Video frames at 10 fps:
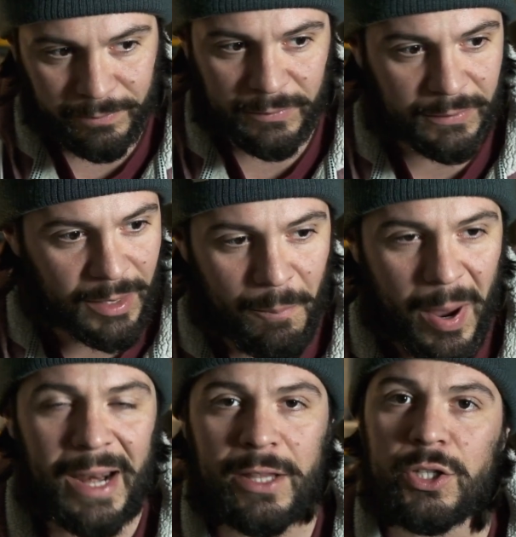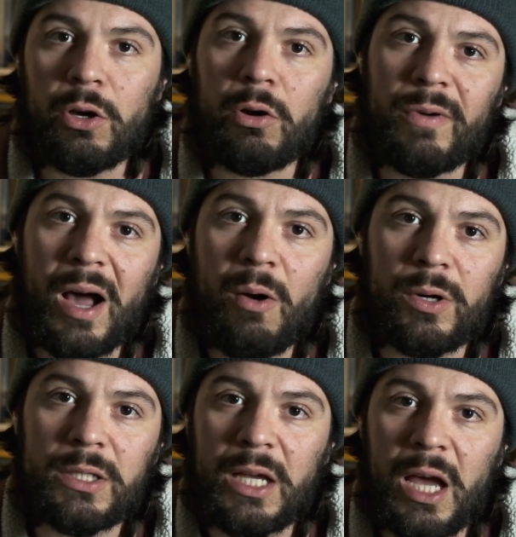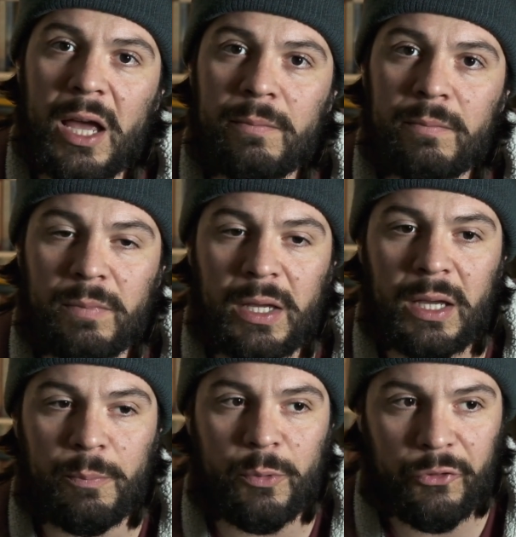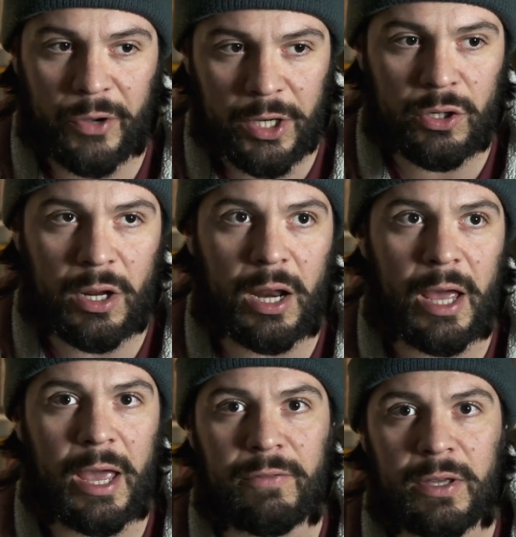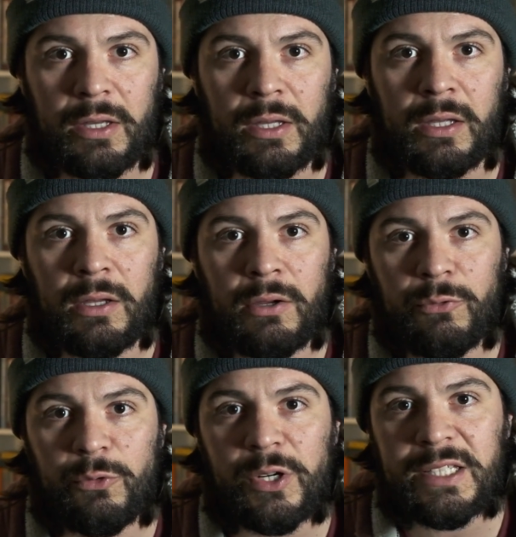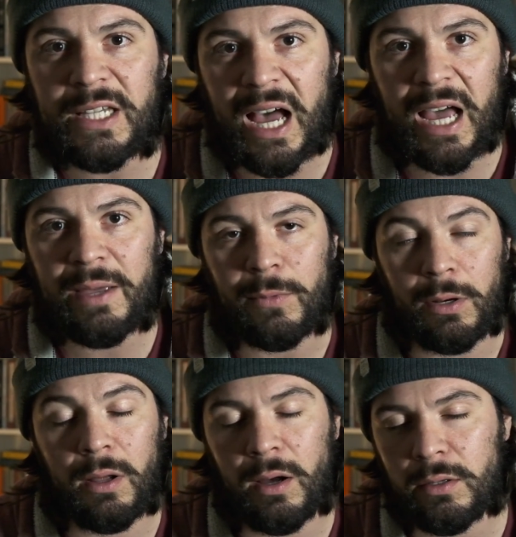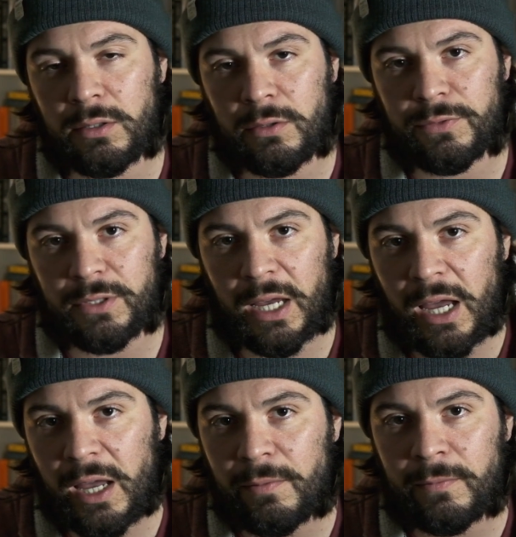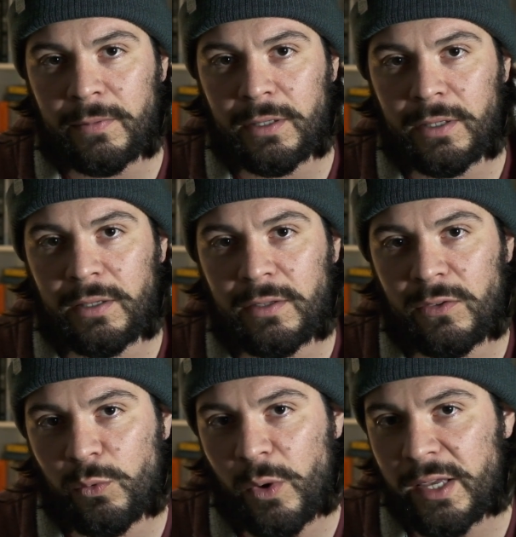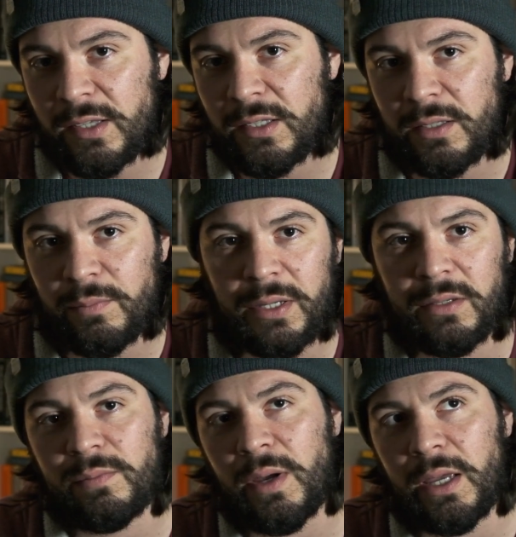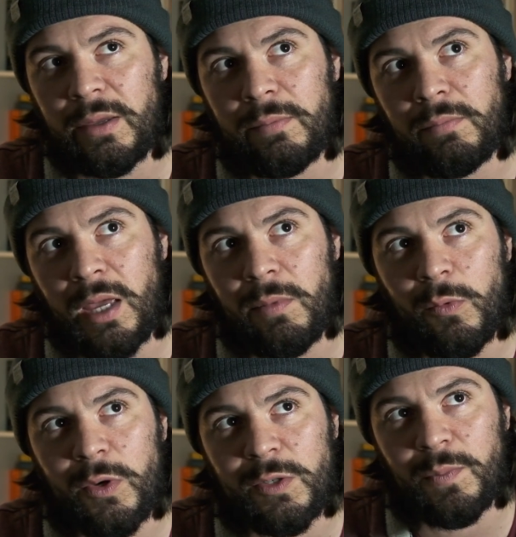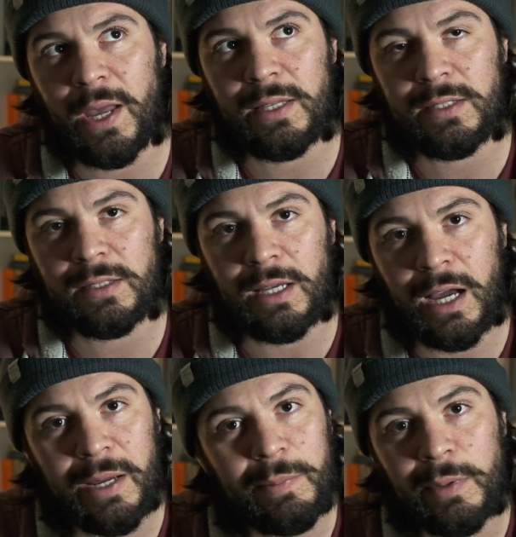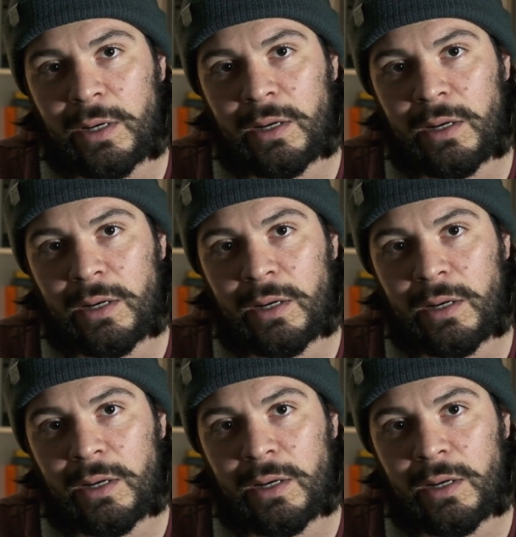the managing of our time, being a professional, having free time, lots of time is wasted because maybe we spend time